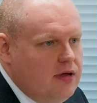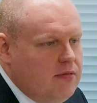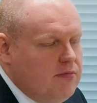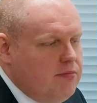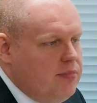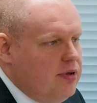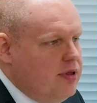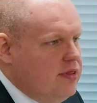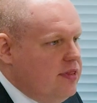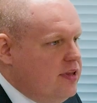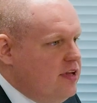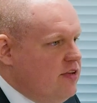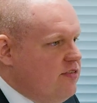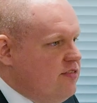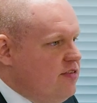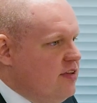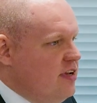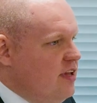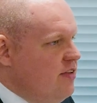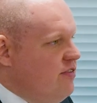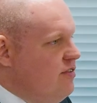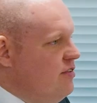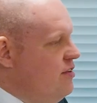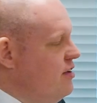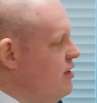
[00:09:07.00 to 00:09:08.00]
but the
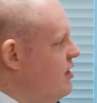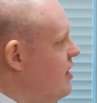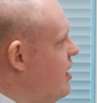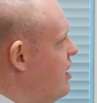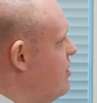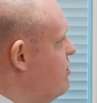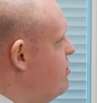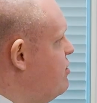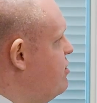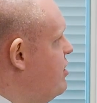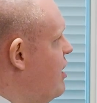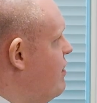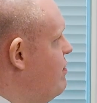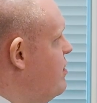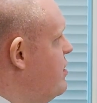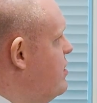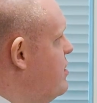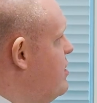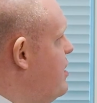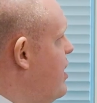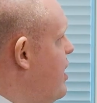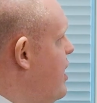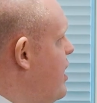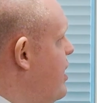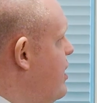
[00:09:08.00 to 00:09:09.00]
solicitor has 7
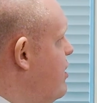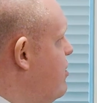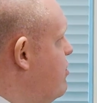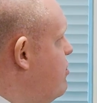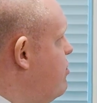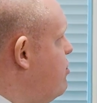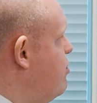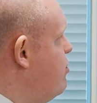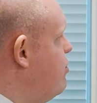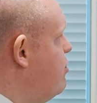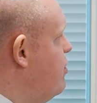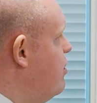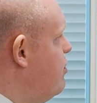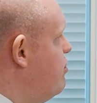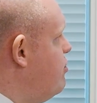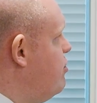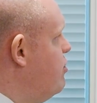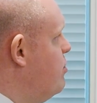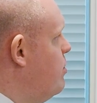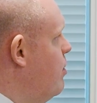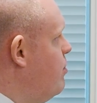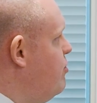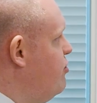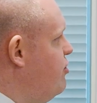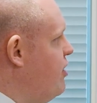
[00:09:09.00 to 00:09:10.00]
days
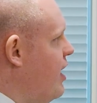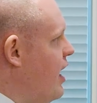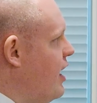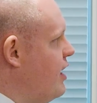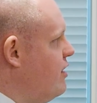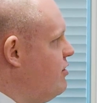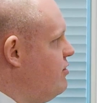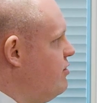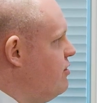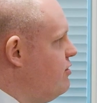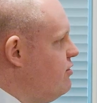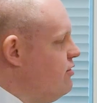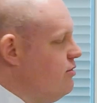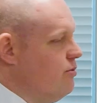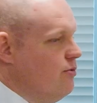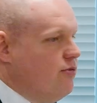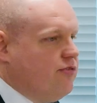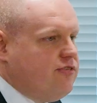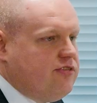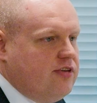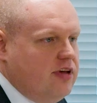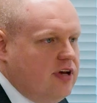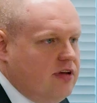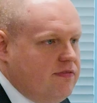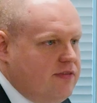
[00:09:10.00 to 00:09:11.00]
to object to
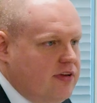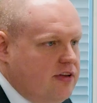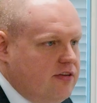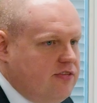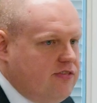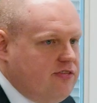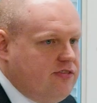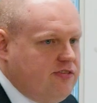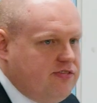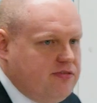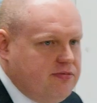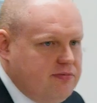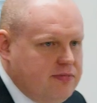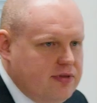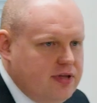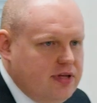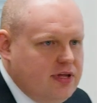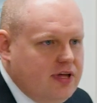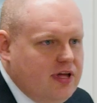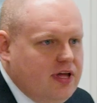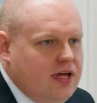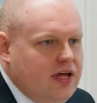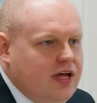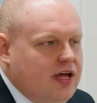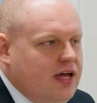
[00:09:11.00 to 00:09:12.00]
service.
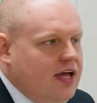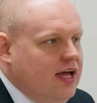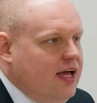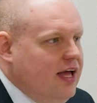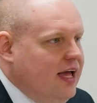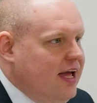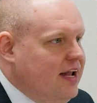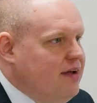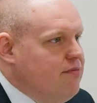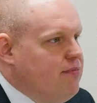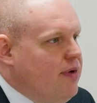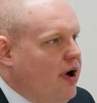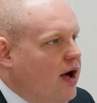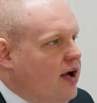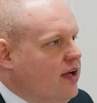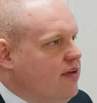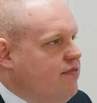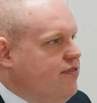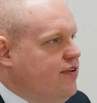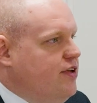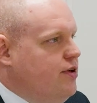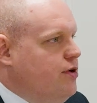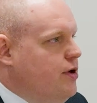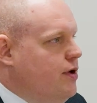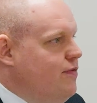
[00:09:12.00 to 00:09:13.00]
In my
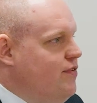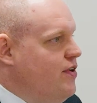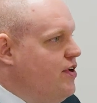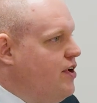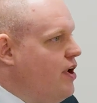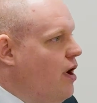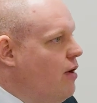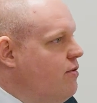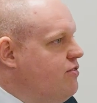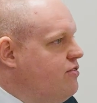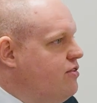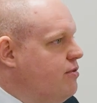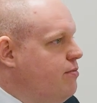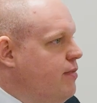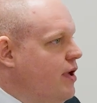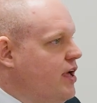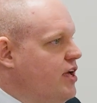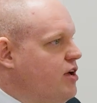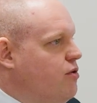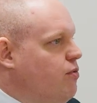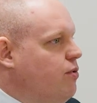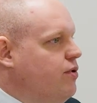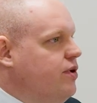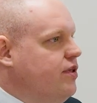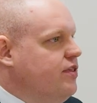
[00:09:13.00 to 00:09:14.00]
view, if you're going to
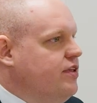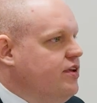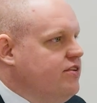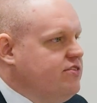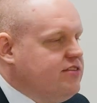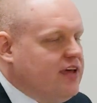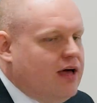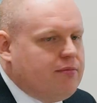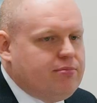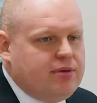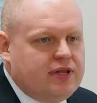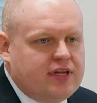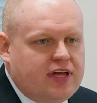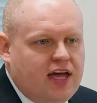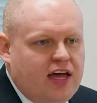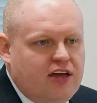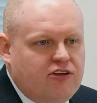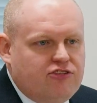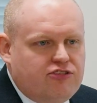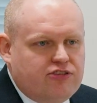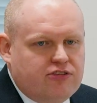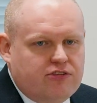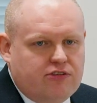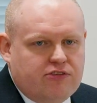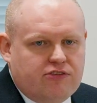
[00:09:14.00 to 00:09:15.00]
make one of these
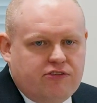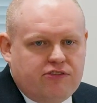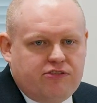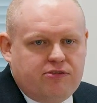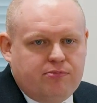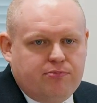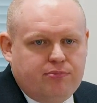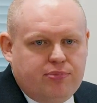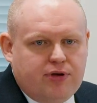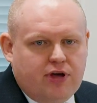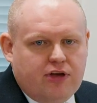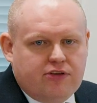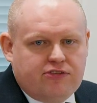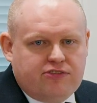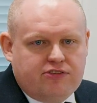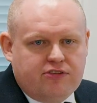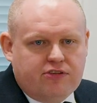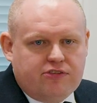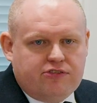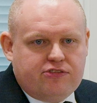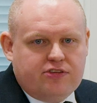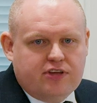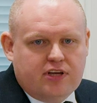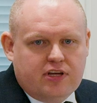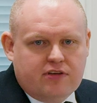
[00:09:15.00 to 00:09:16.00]
applications, personal
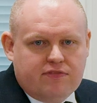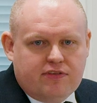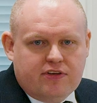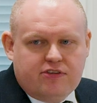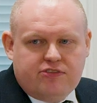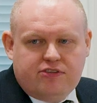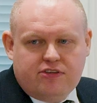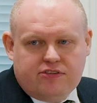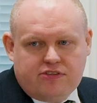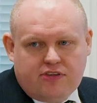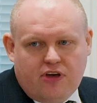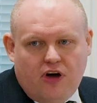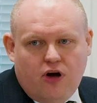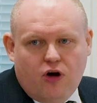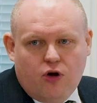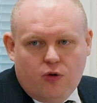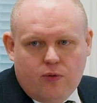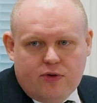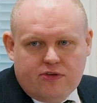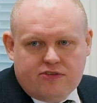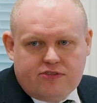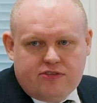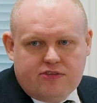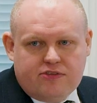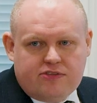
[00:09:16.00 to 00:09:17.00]
service is
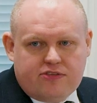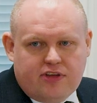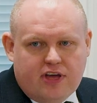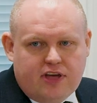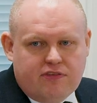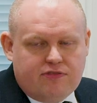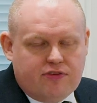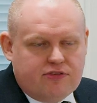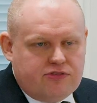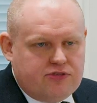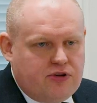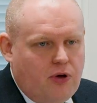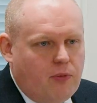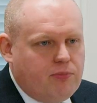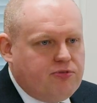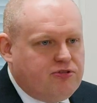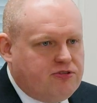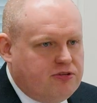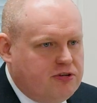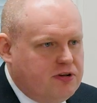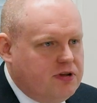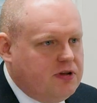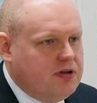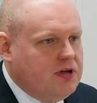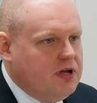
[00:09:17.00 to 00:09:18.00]
always the safest
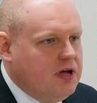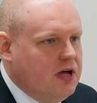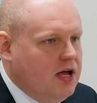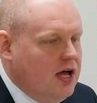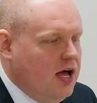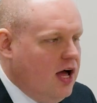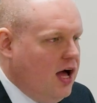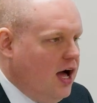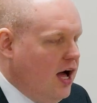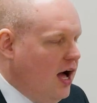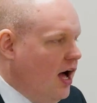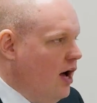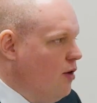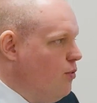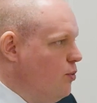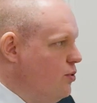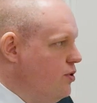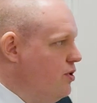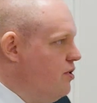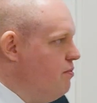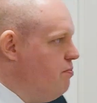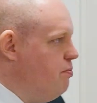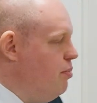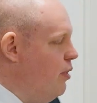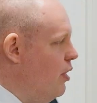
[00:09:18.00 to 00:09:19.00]
option. I
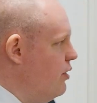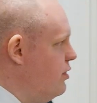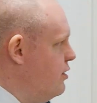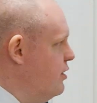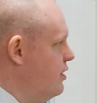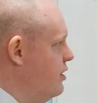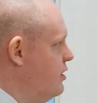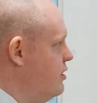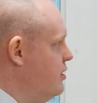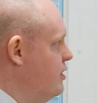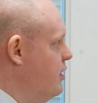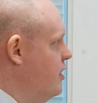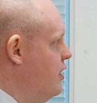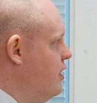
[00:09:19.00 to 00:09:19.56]
wouldn't bother